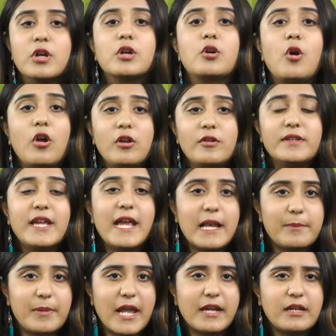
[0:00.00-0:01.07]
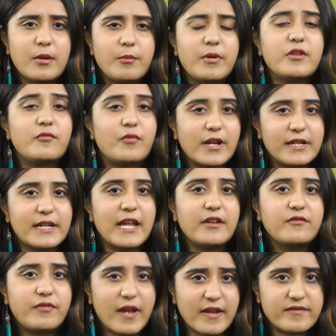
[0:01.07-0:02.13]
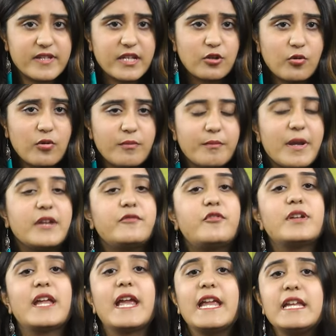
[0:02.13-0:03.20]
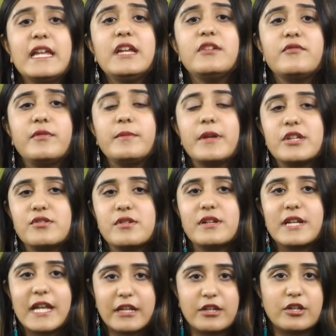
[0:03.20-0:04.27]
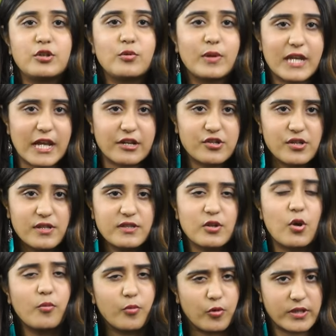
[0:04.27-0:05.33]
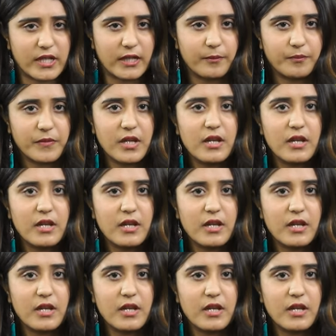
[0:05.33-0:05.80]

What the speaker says: Call on the helpline number 1950 meant for any information related to elections or voting.